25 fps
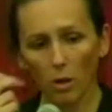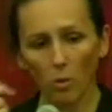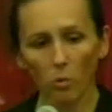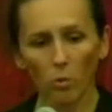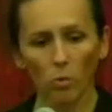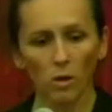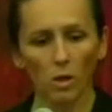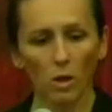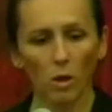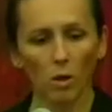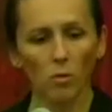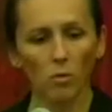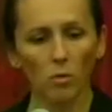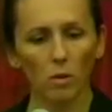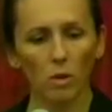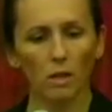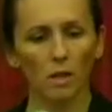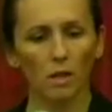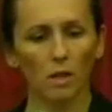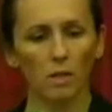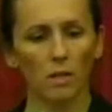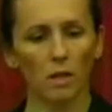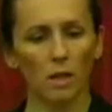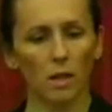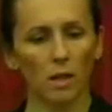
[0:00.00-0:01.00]
was only
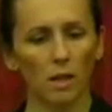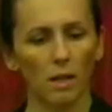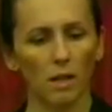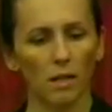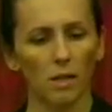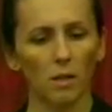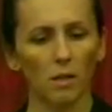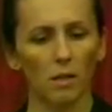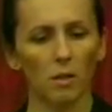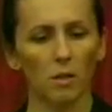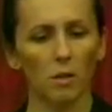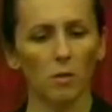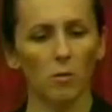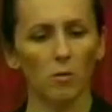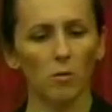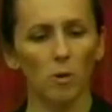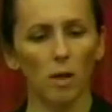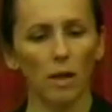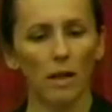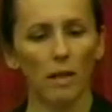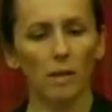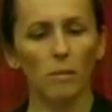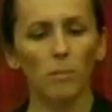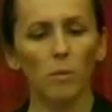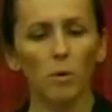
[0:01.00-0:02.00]
designed to
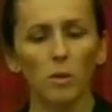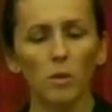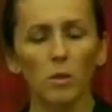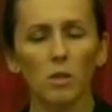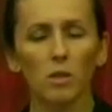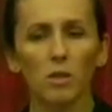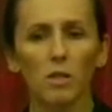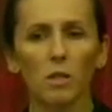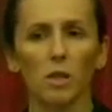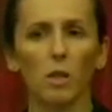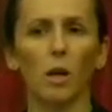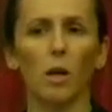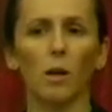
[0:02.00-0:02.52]
let emergency